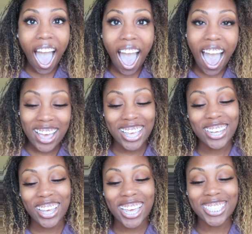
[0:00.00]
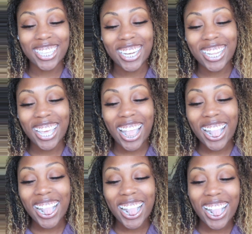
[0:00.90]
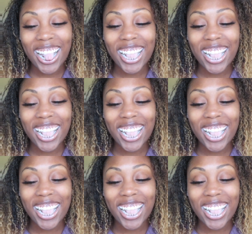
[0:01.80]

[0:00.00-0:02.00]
Oh, okay, I send it. Eh.